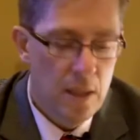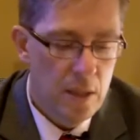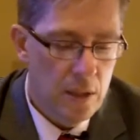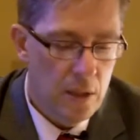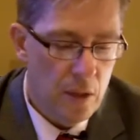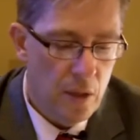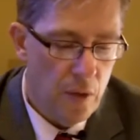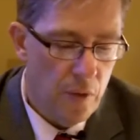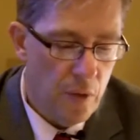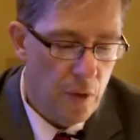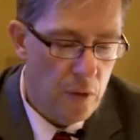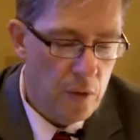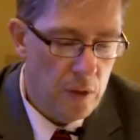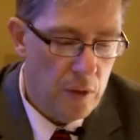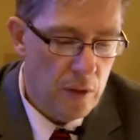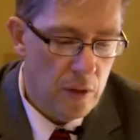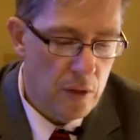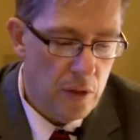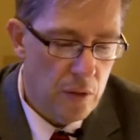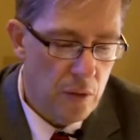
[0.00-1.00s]
So those
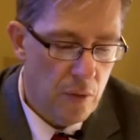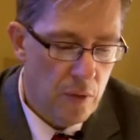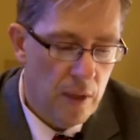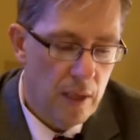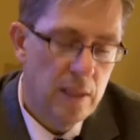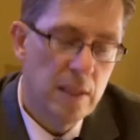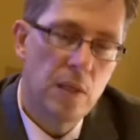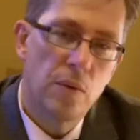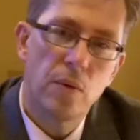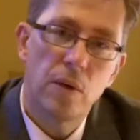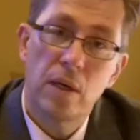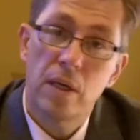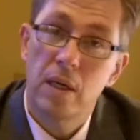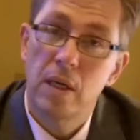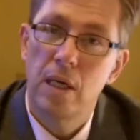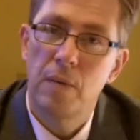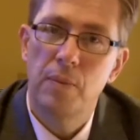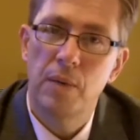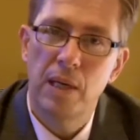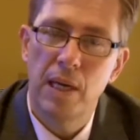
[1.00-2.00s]
are the two things that we're going
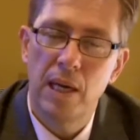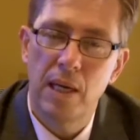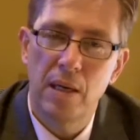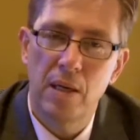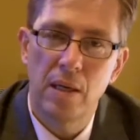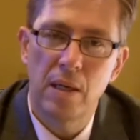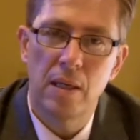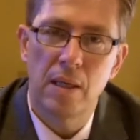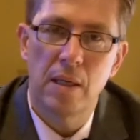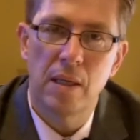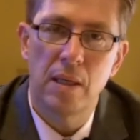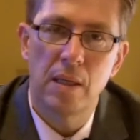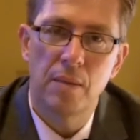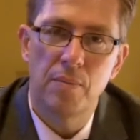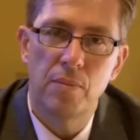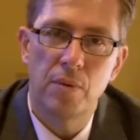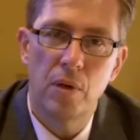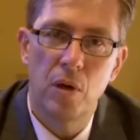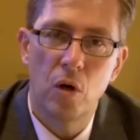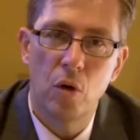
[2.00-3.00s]
to keep an eye on,
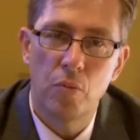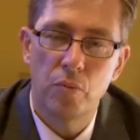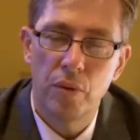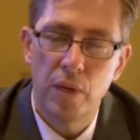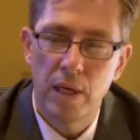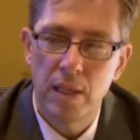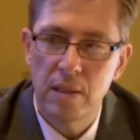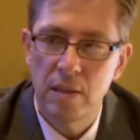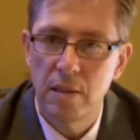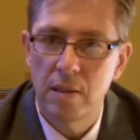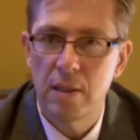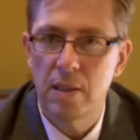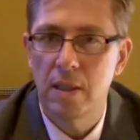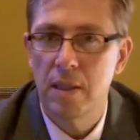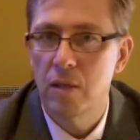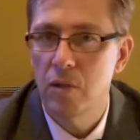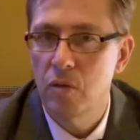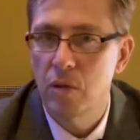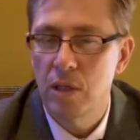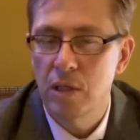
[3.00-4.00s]
home prices and
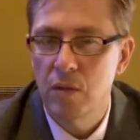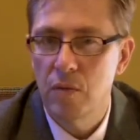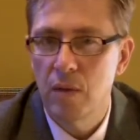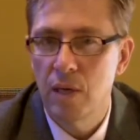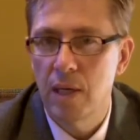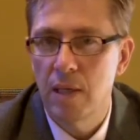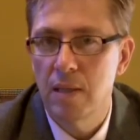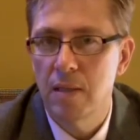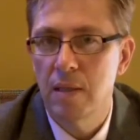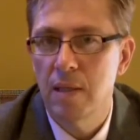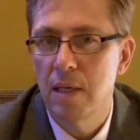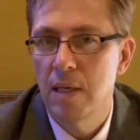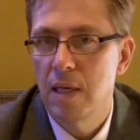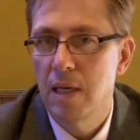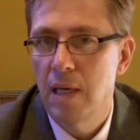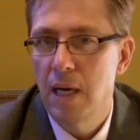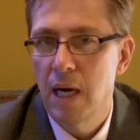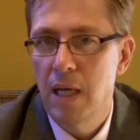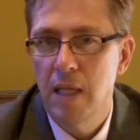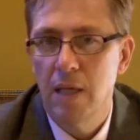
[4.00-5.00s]
interest rates.
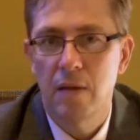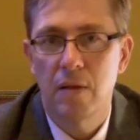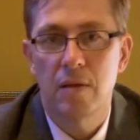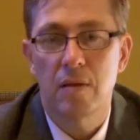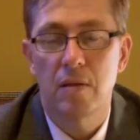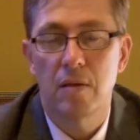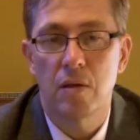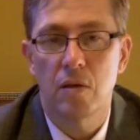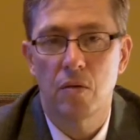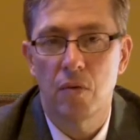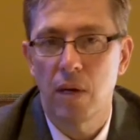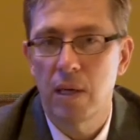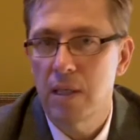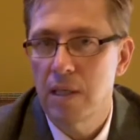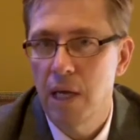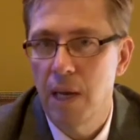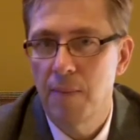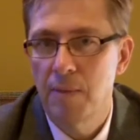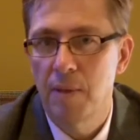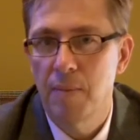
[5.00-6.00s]
I think this is a great
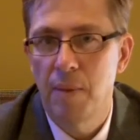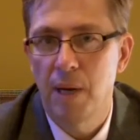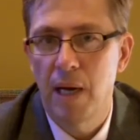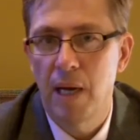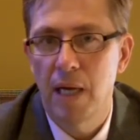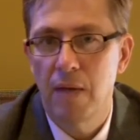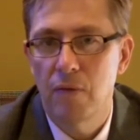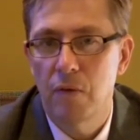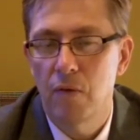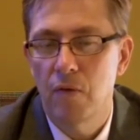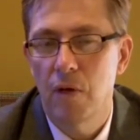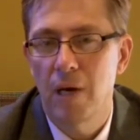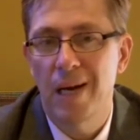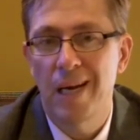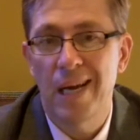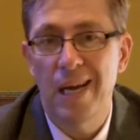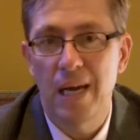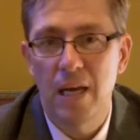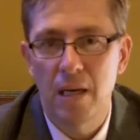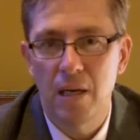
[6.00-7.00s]
time to buy. If you've
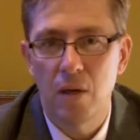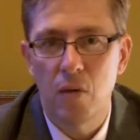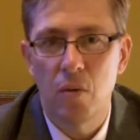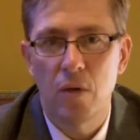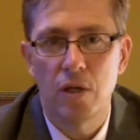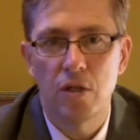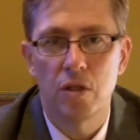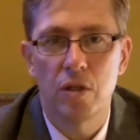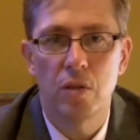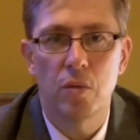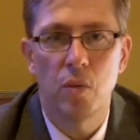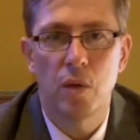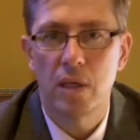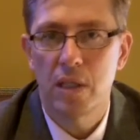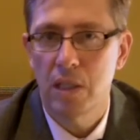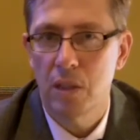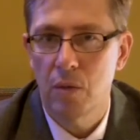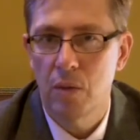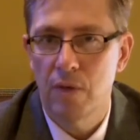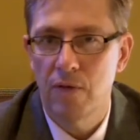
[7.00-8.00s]
got any questions
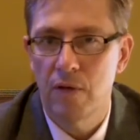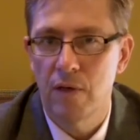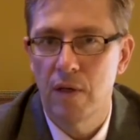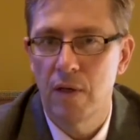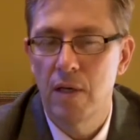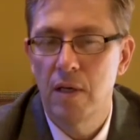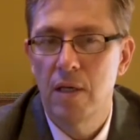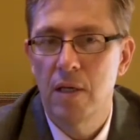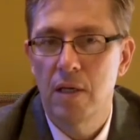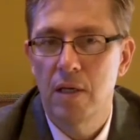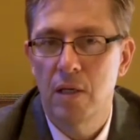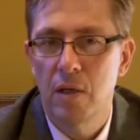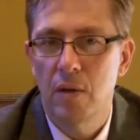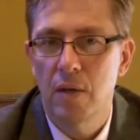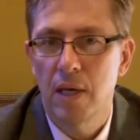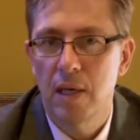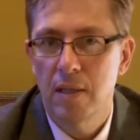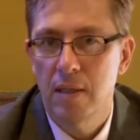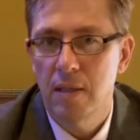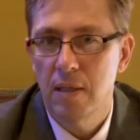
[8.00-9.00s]
whatsoever,
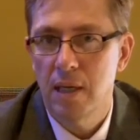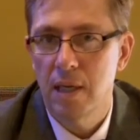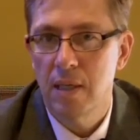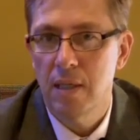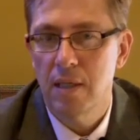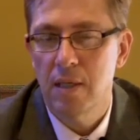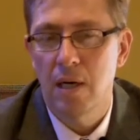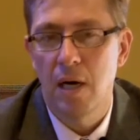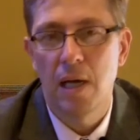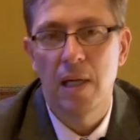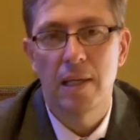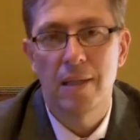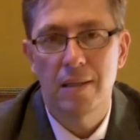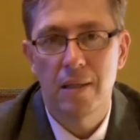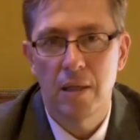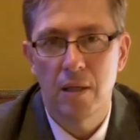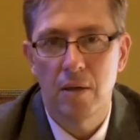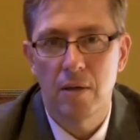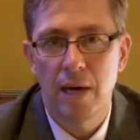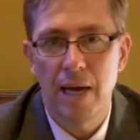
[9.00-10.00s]
don't hesitate to call
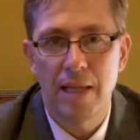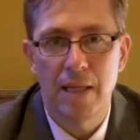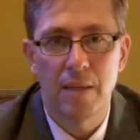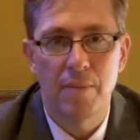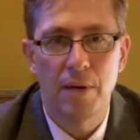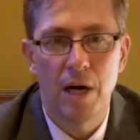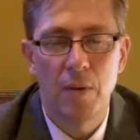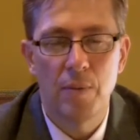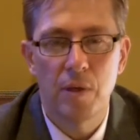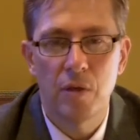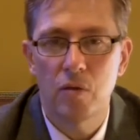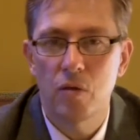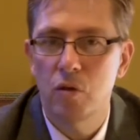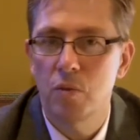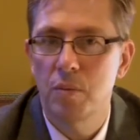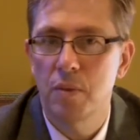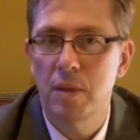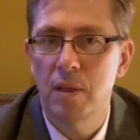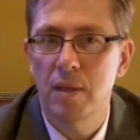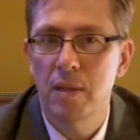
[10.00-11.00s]
us here at the Bauman
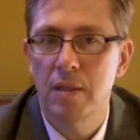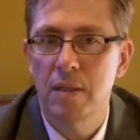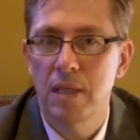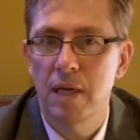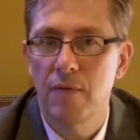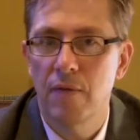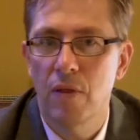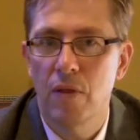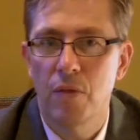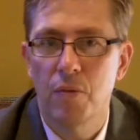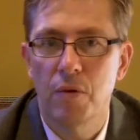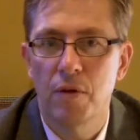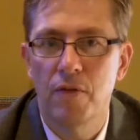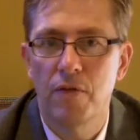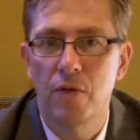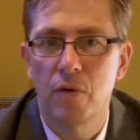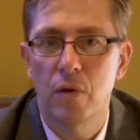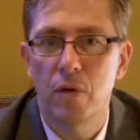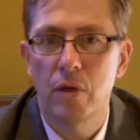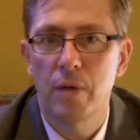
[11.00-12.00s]
Group,
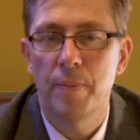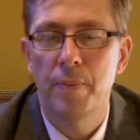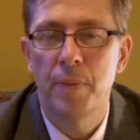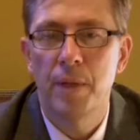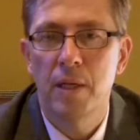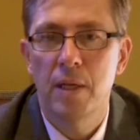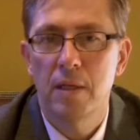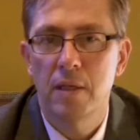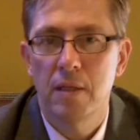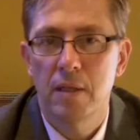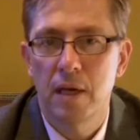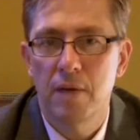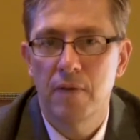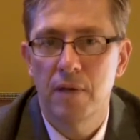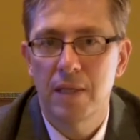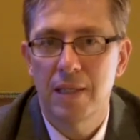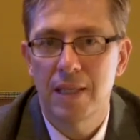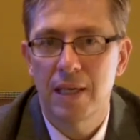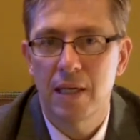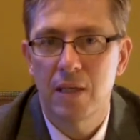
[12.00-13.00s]

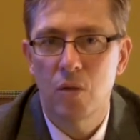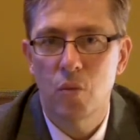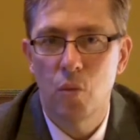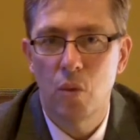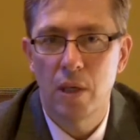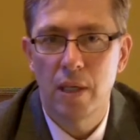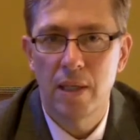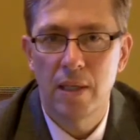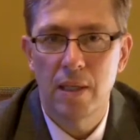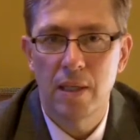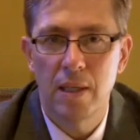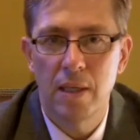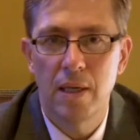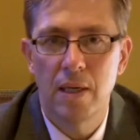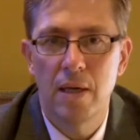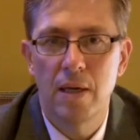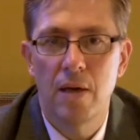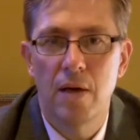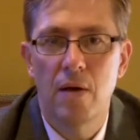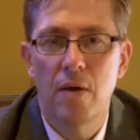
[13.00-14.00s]

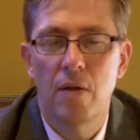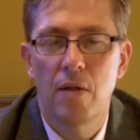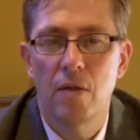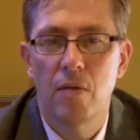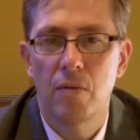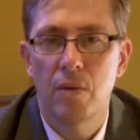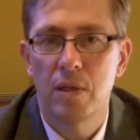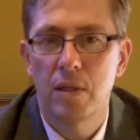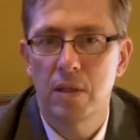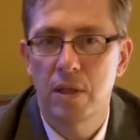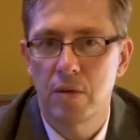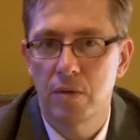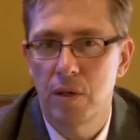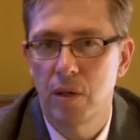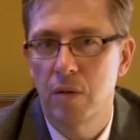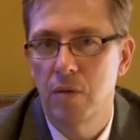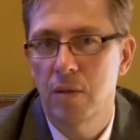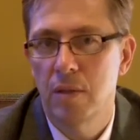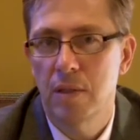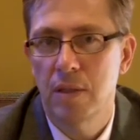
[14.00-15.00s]

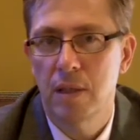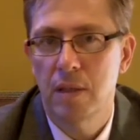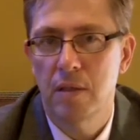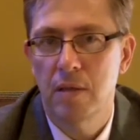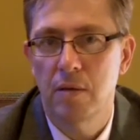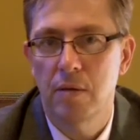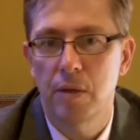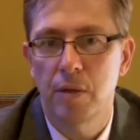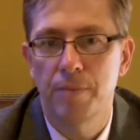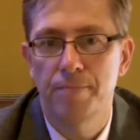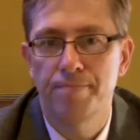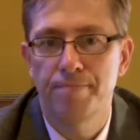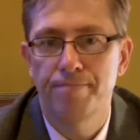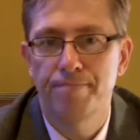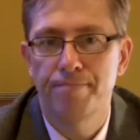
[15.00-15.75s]
734-761-3060.